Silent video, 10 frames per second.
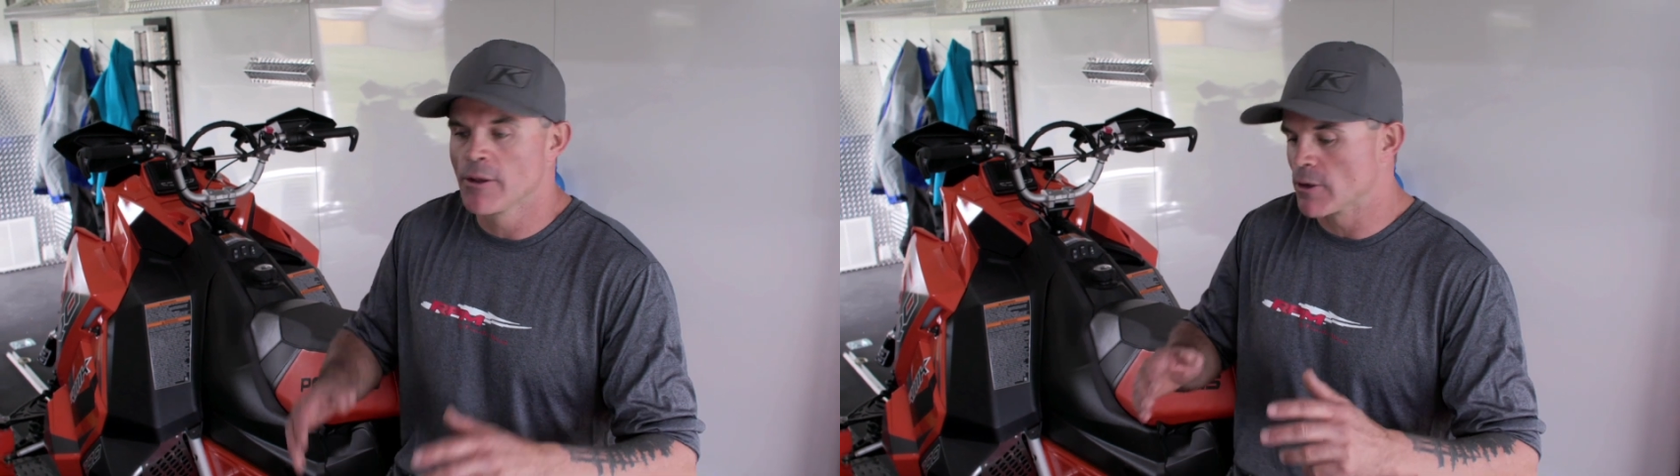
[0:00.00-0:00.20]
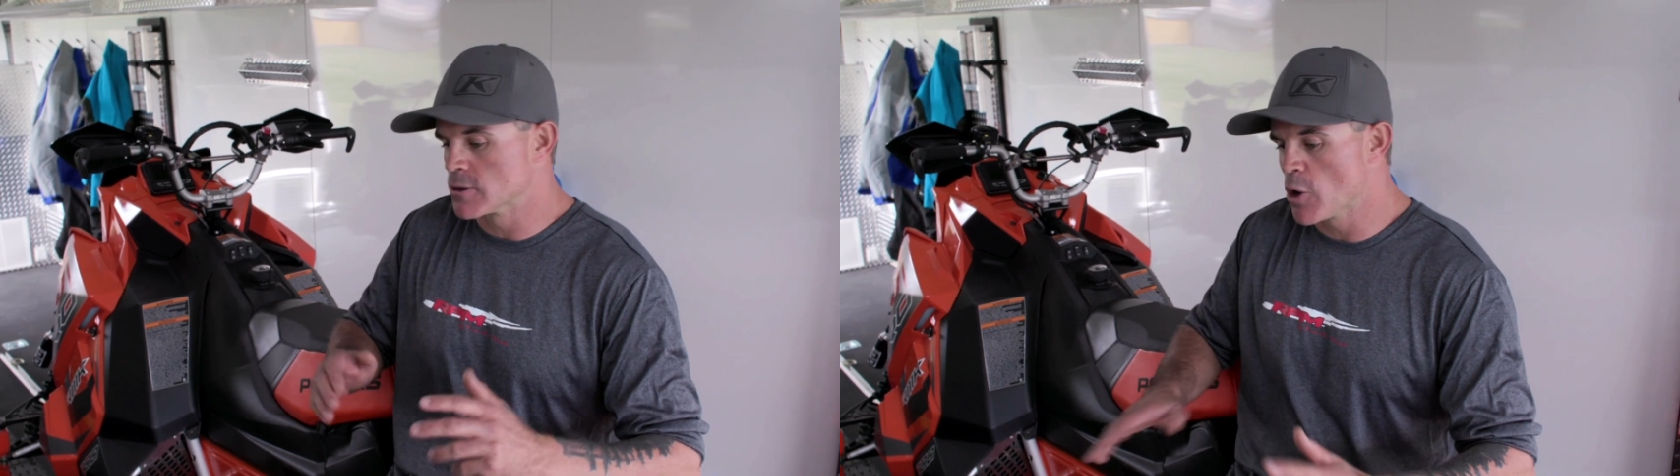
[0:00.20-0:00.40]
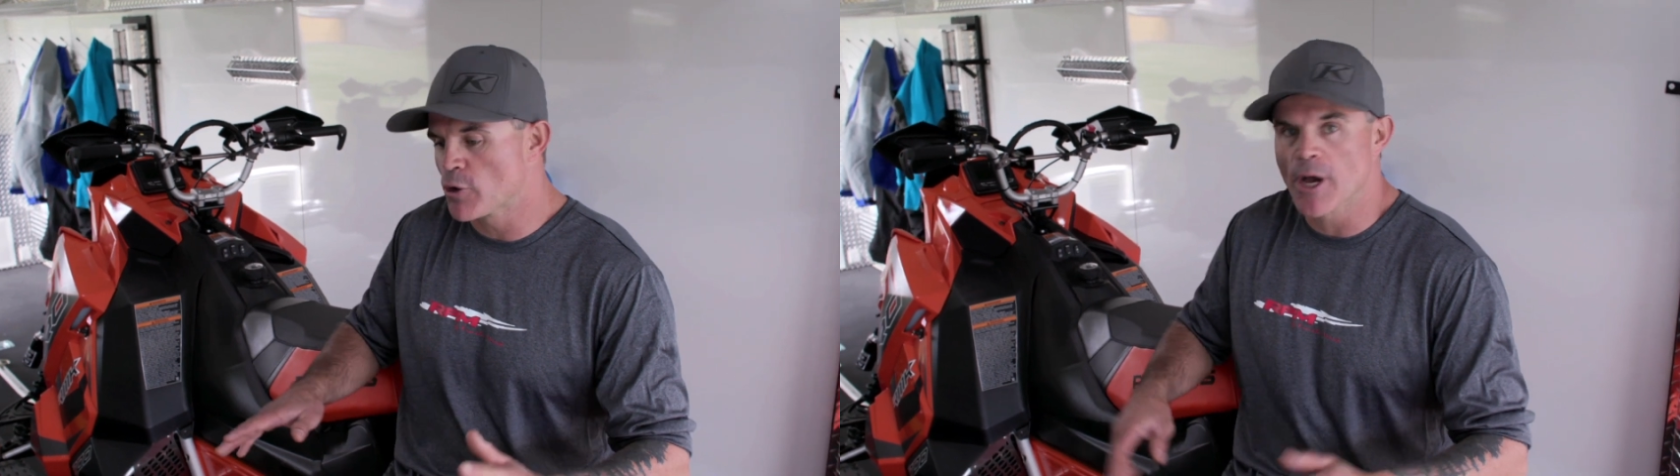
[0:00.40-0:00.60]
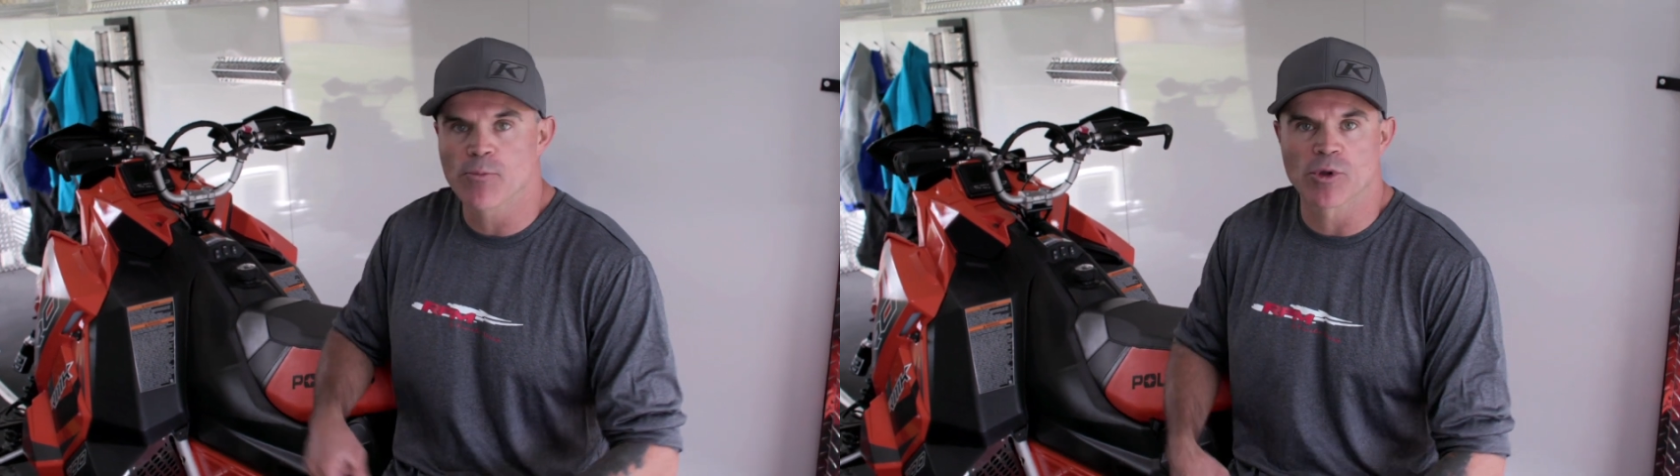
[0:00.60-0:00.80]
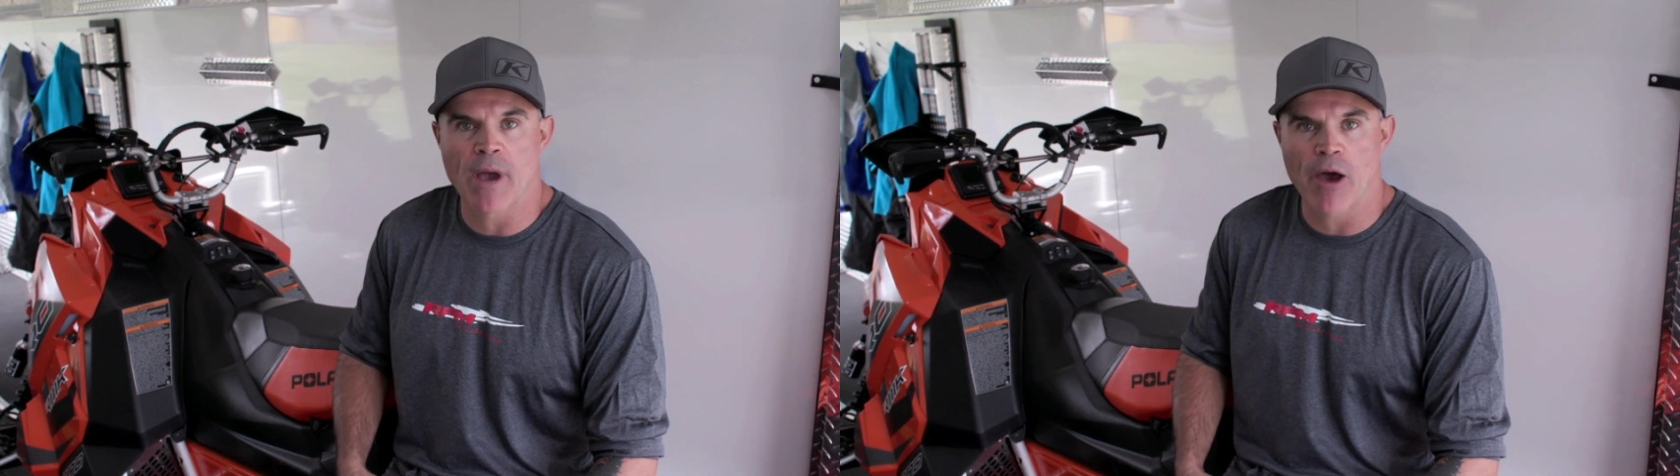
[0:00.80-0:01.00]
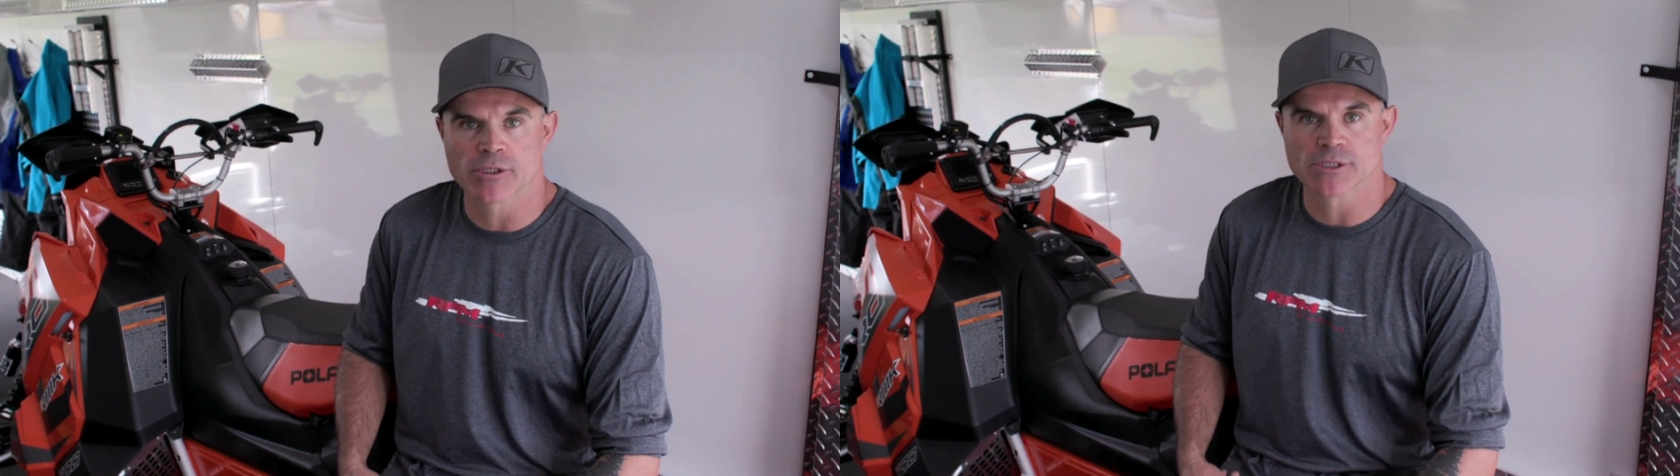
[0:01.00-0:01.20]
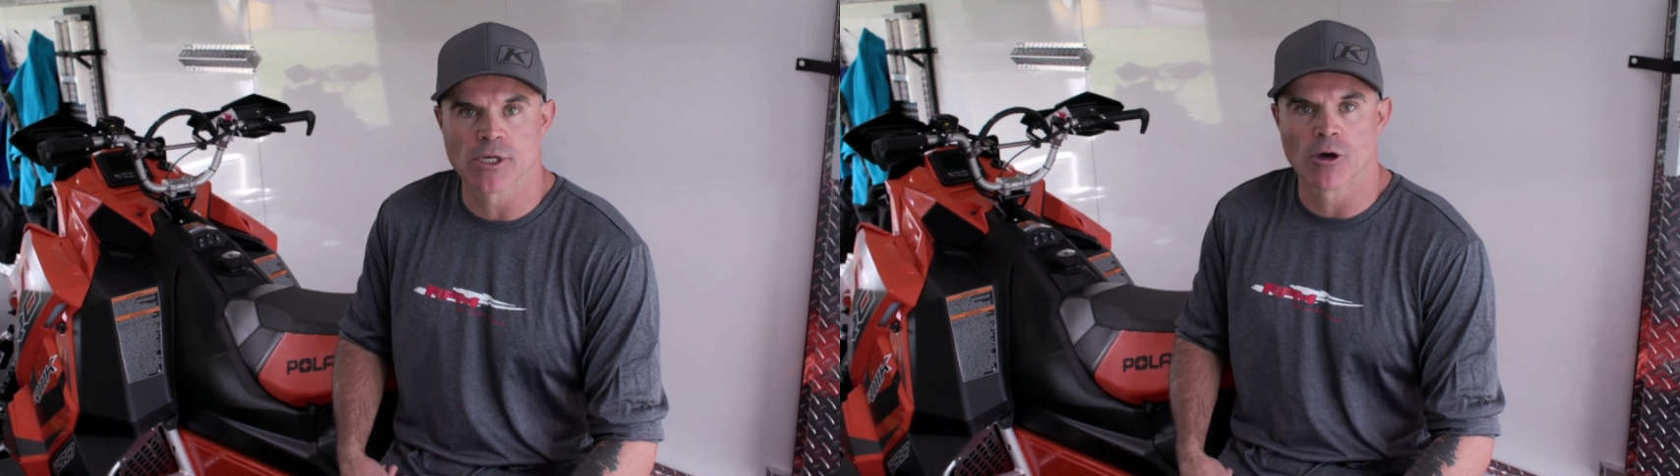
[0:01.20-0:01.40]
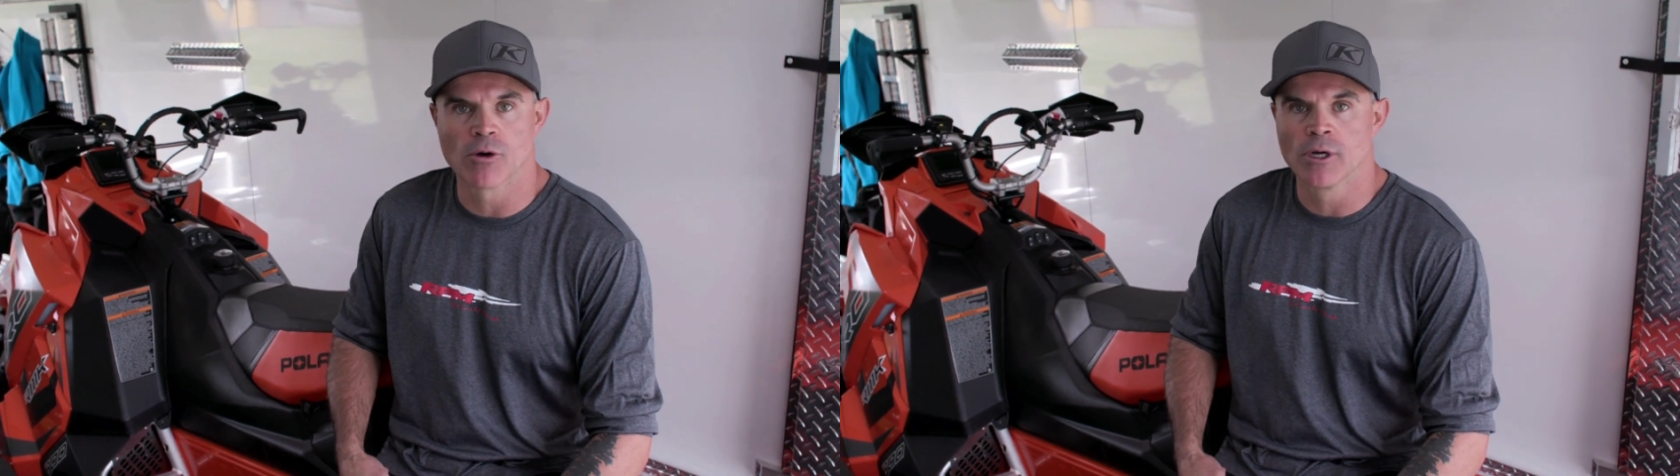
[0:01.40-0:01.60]
they're loaded up with powder
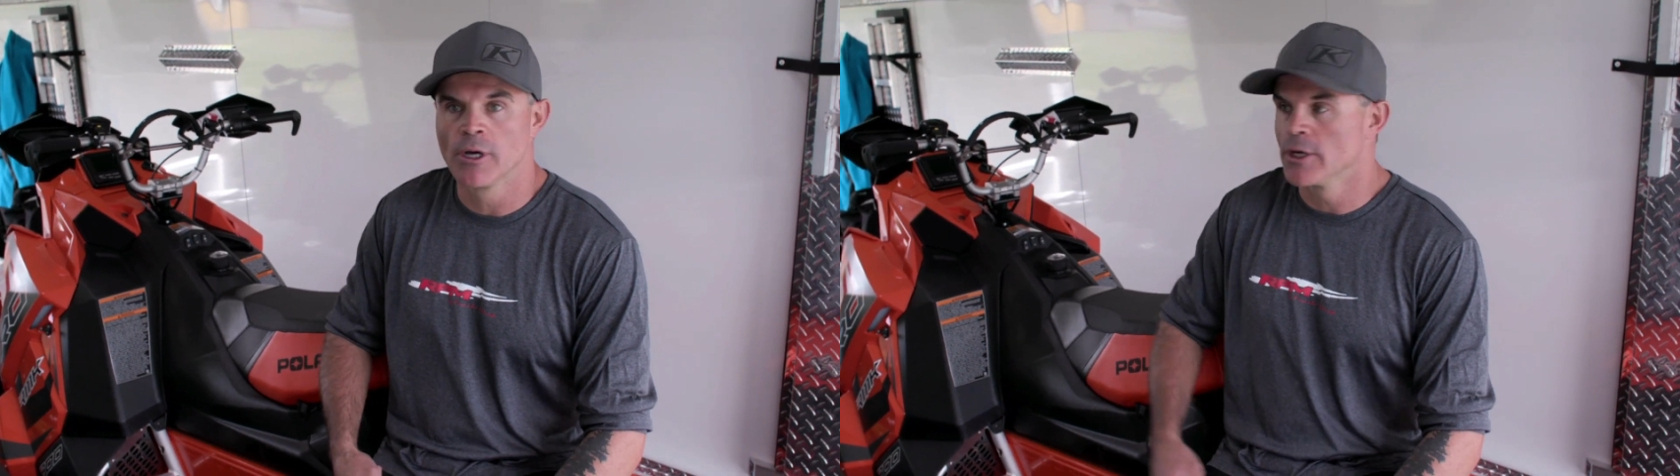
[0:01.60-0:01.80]
snow,